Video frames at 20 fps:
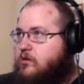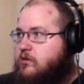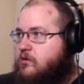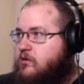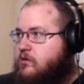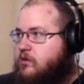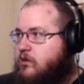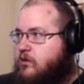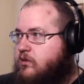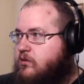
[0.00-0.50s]

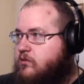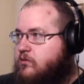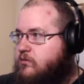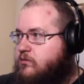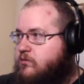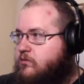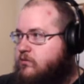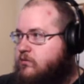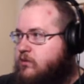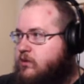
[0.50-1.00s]
So,
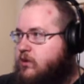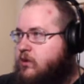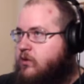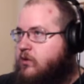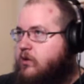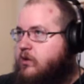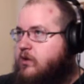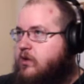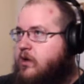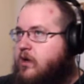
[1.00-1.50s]
in
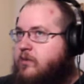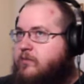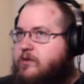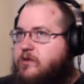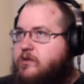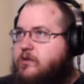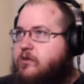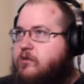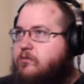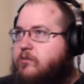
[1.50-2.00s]
order to not
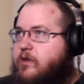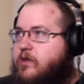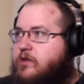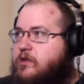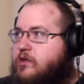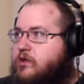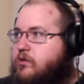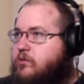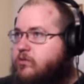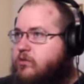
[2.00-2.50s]
miss too
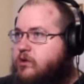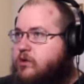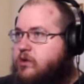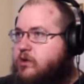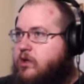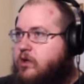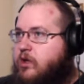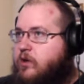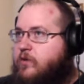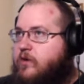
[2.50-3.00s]
much, we're just
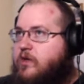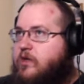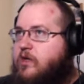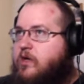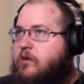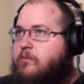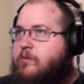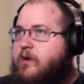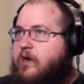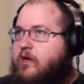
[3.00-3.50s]
going to go ahead and
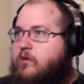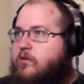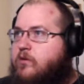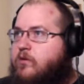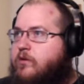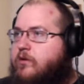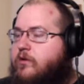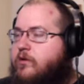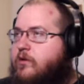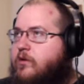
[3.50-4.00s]
cut back
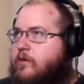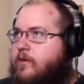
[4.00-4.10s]
north.